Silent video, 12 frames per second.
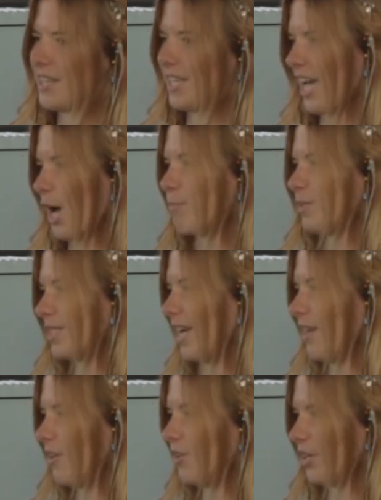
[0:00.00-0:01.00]
the gaps
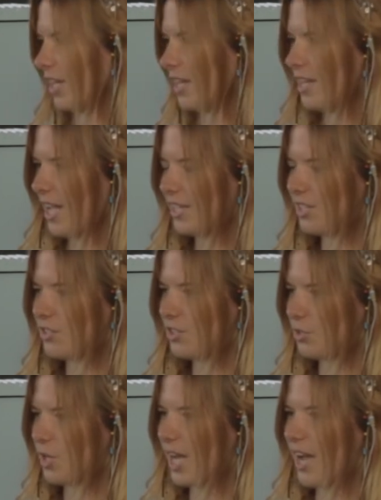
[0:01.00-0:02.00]
get longer and you
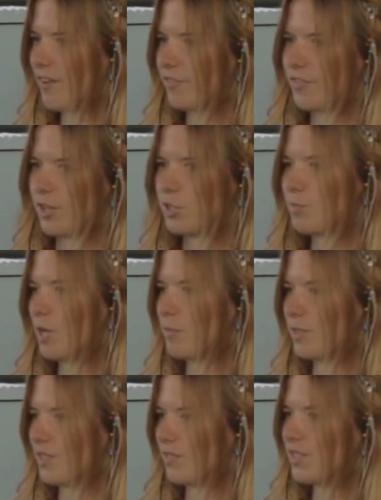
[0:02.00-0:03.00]
do have those
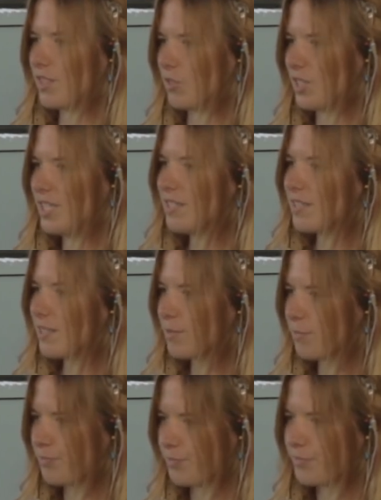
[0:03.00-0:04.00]
moments of stillness.